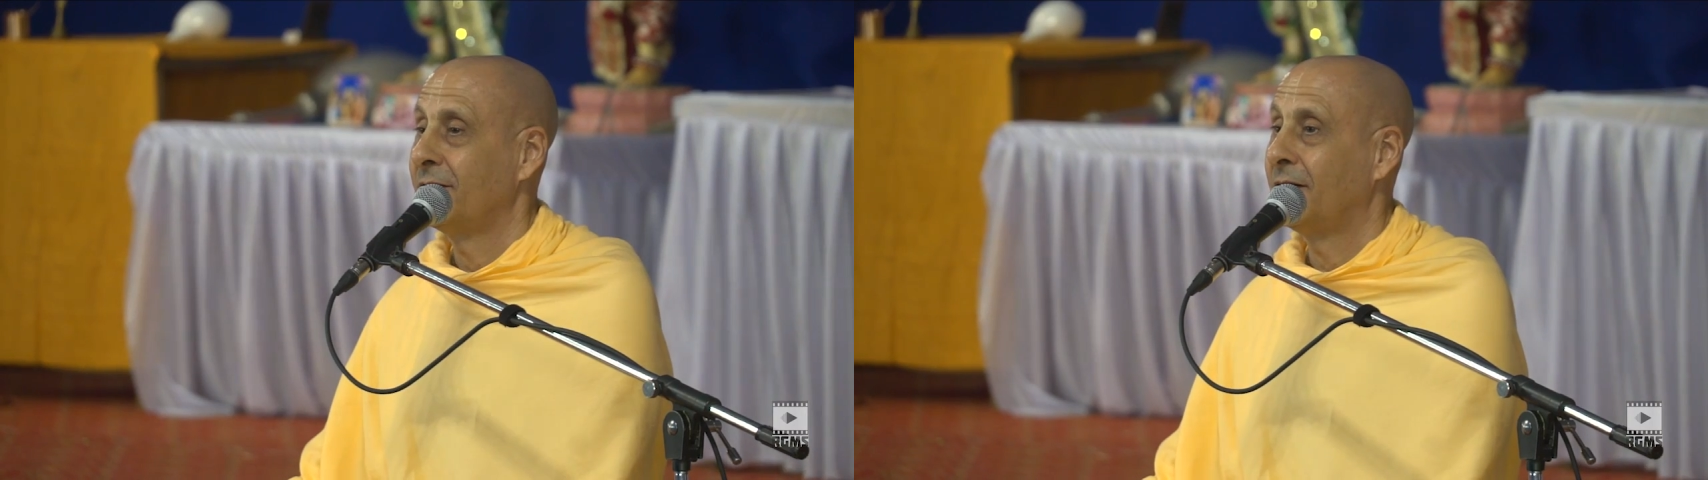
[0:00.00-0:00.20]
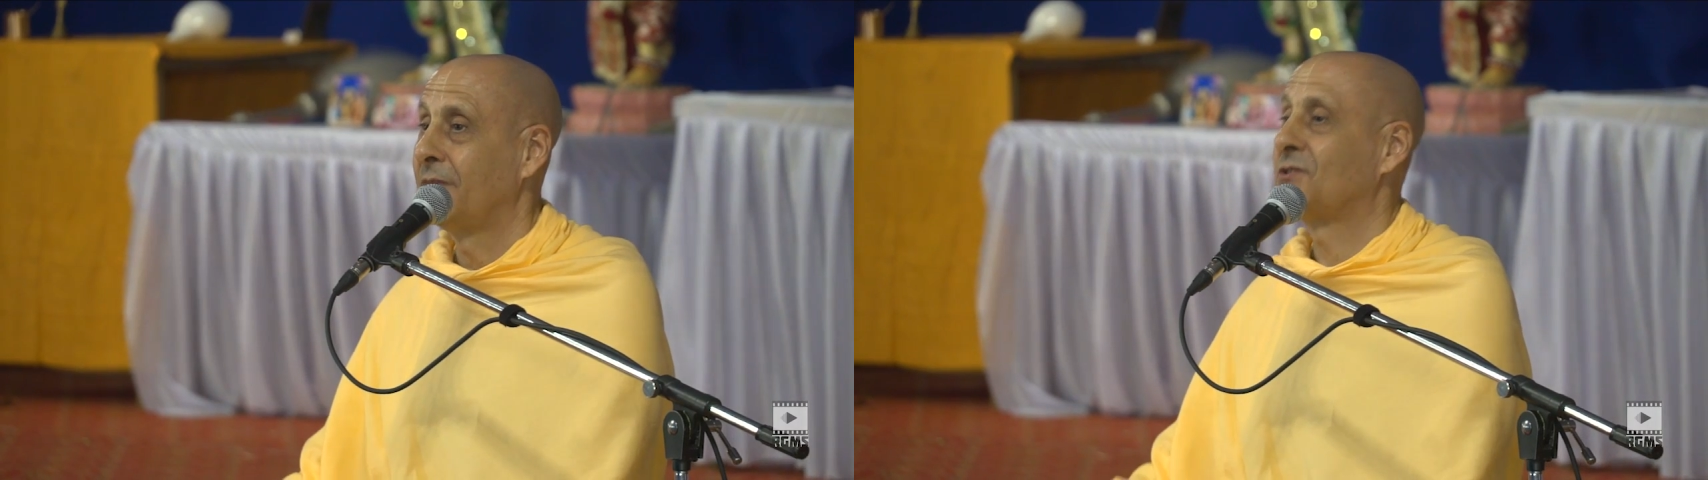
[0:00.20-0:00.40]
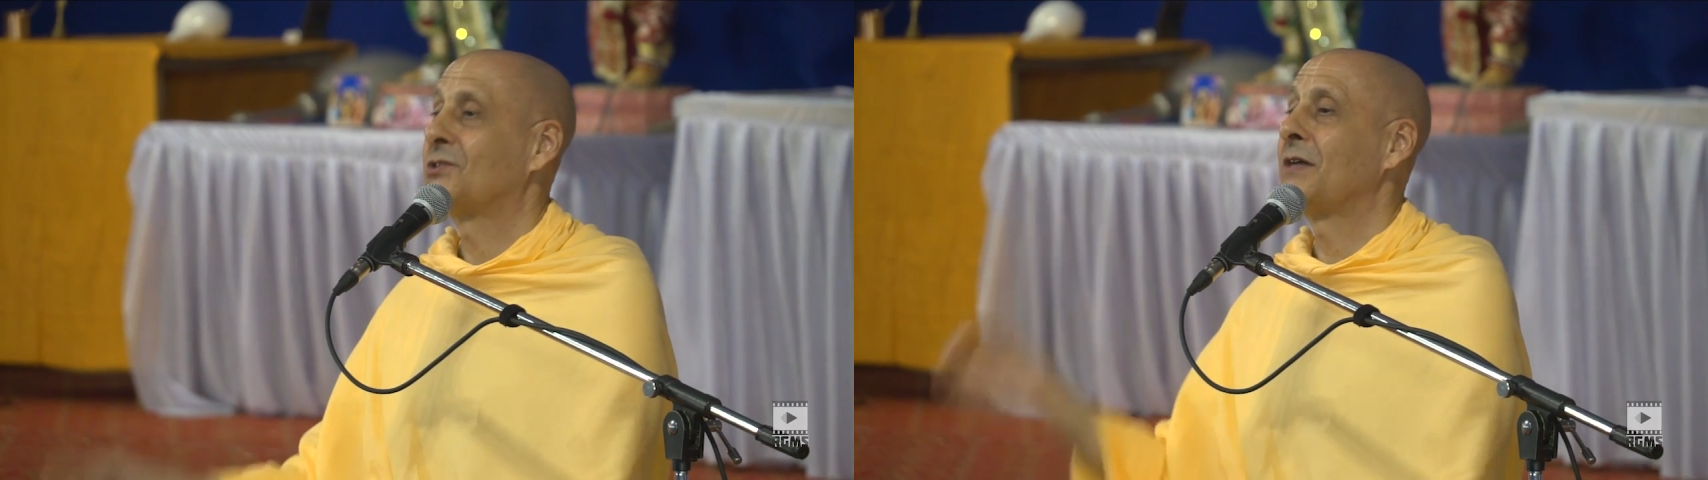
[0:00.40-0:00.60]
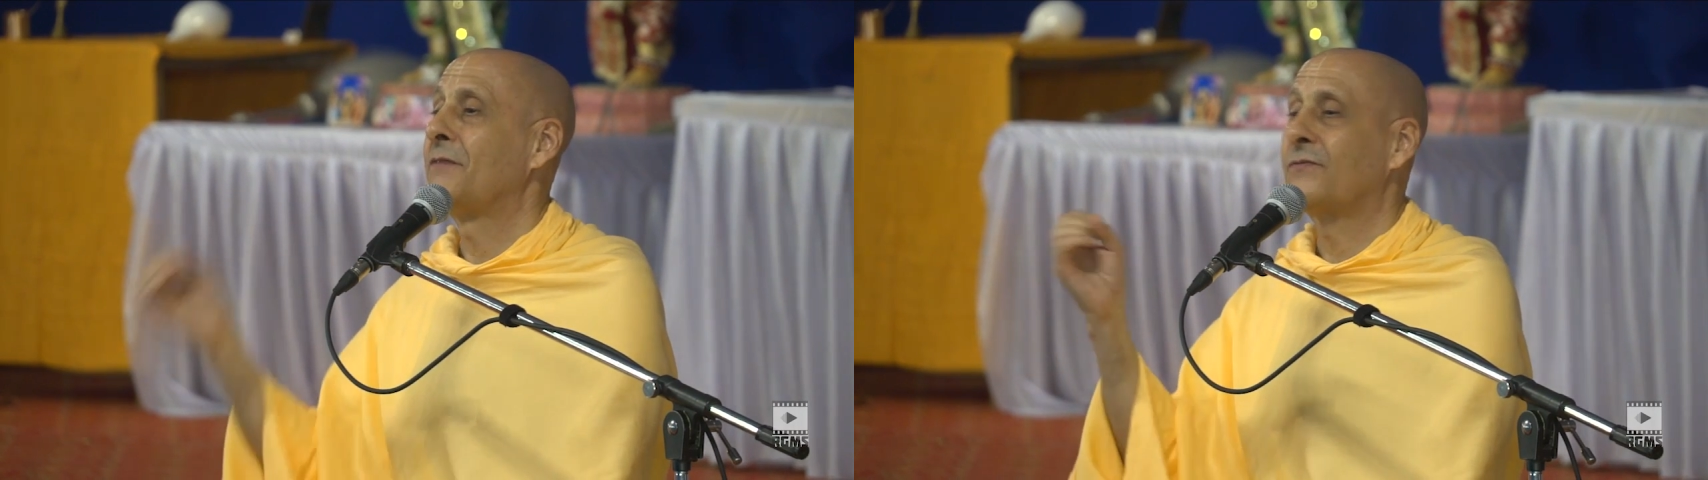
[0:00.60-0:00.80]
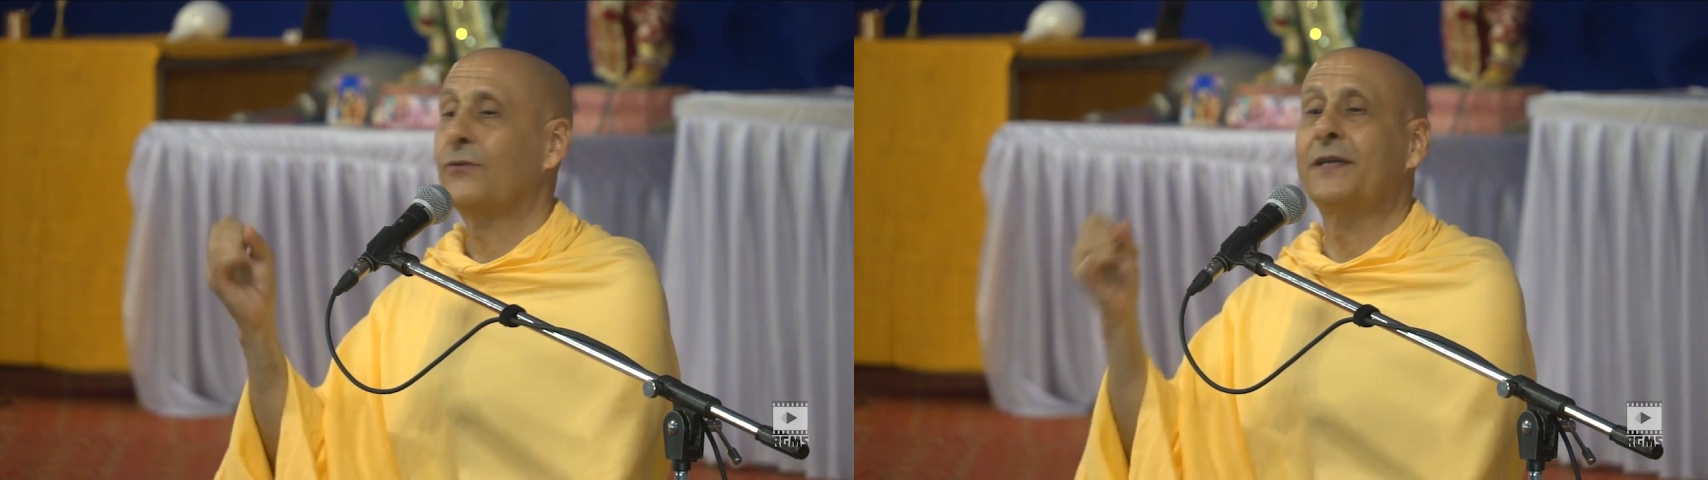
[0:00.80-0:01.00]
of
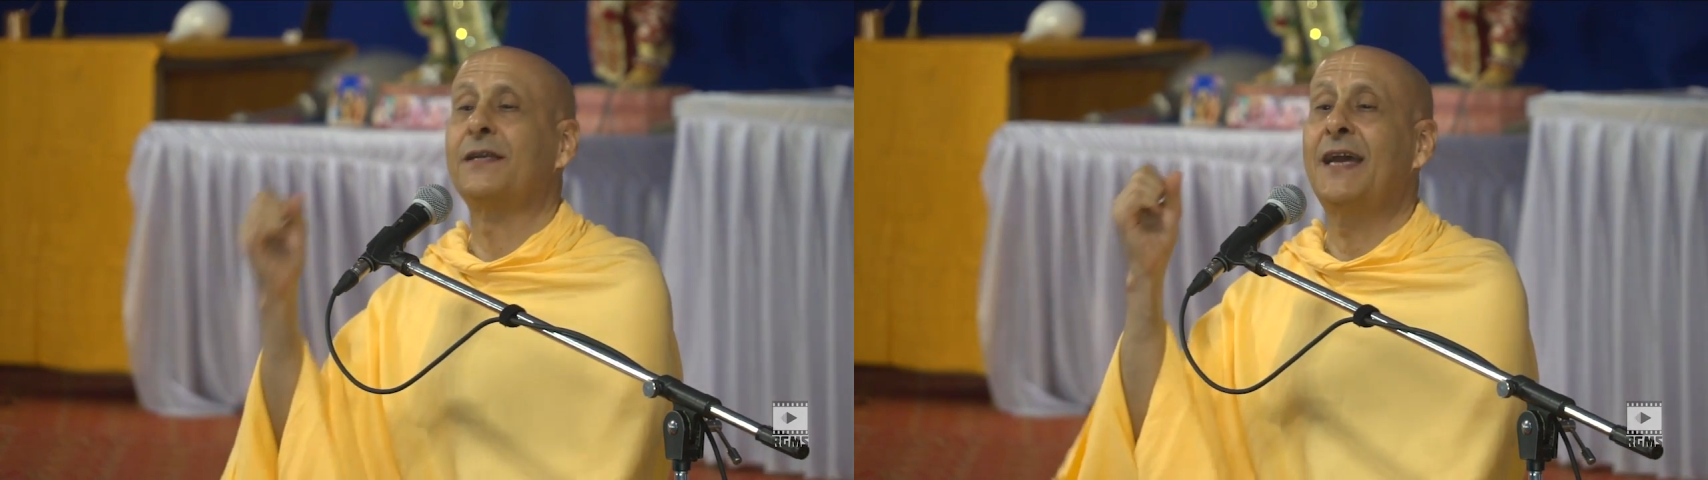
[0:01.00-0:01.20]
suffering